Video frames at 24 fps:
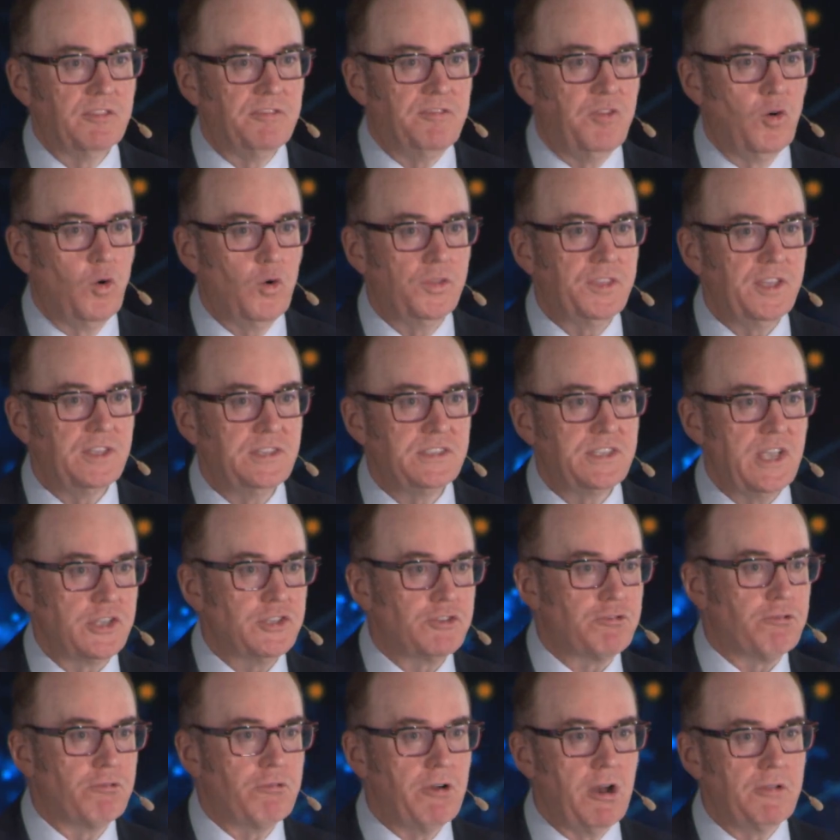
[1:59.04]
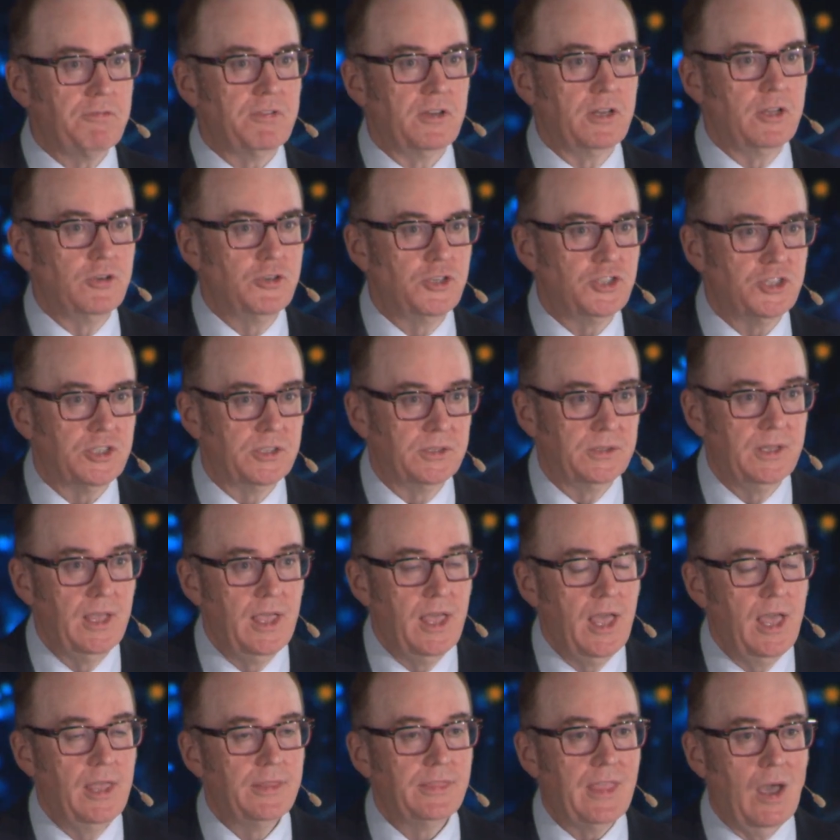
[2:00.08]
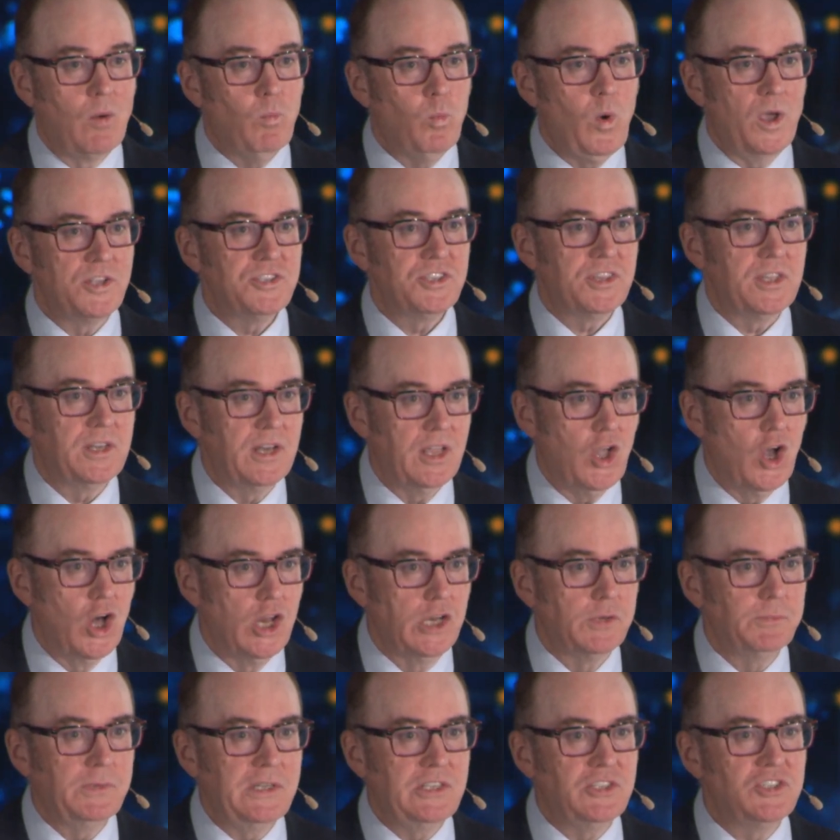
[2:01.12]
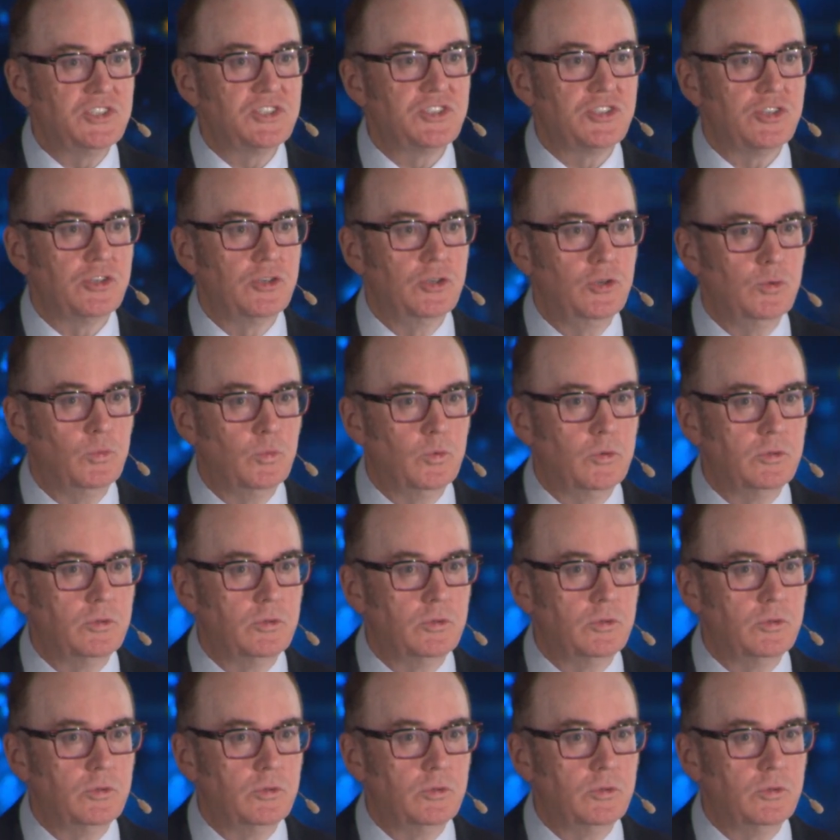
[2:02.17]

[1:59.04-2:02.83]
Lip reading: the fourth industrial revolution, that Western economies too